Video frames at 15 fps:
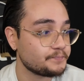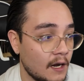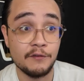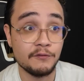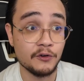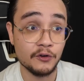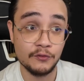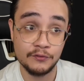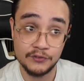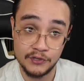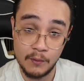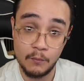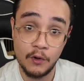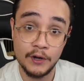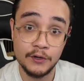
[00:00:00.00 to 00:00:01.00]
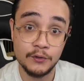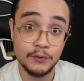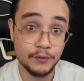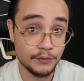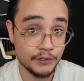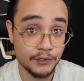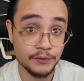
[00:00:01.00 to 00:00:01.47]
And if you're someone
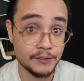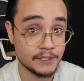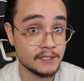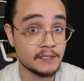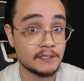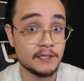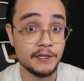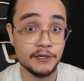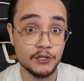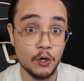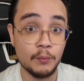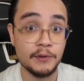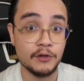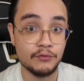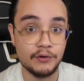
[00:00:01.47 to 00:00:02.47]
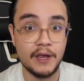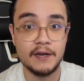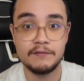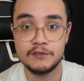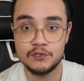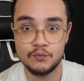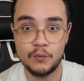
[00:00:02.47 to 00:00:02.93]
who uses the Adobe
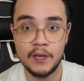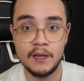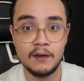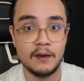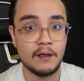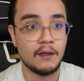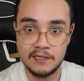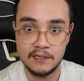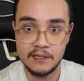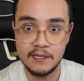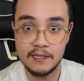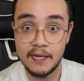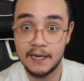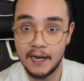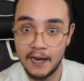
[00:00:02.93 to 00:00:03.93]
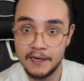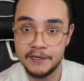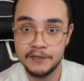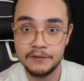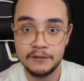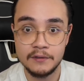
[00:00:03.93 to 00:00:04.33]
Creative Suite consistently like I